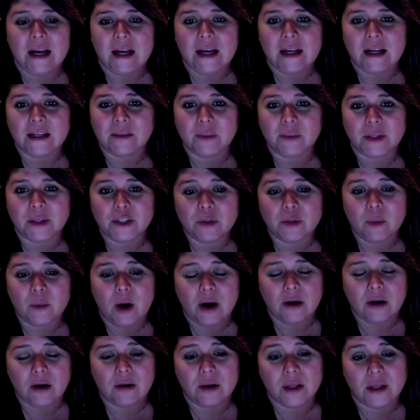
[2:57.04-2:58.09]
but
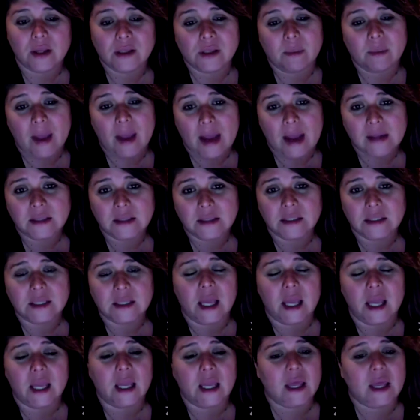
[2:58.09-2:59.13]
tomorrow is a packed
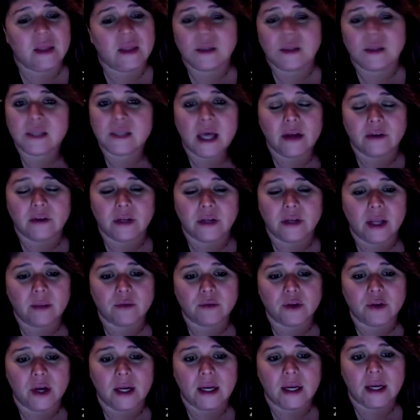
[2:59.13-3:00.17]
day, and then Saturday I'm
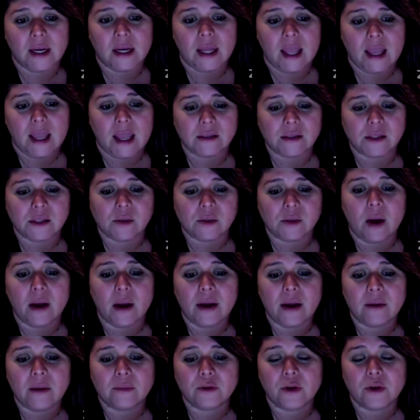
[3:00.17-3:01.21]
training again. So
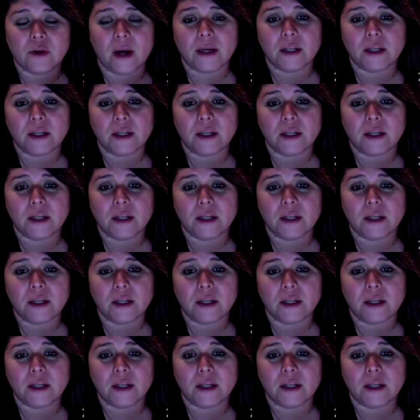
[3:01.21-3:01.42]
I am trying to